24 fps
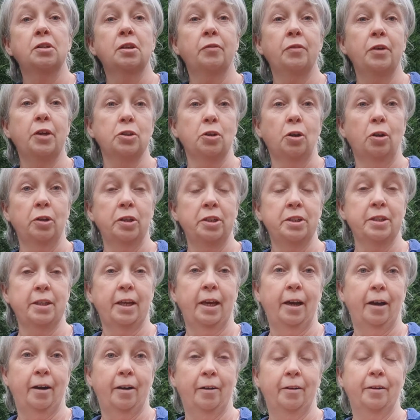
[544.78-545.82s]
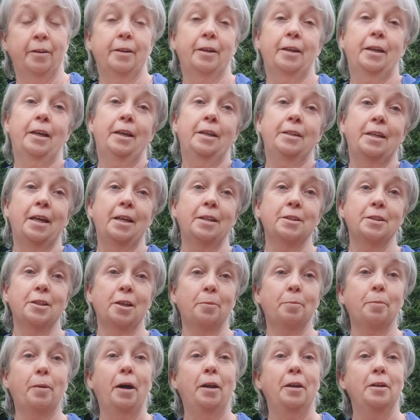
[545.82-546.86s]
giving it all this care it ends
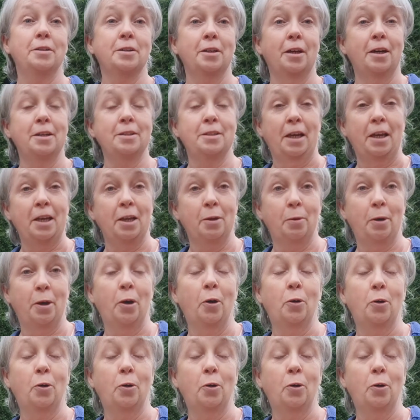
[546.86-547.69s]
up and it dies anyway,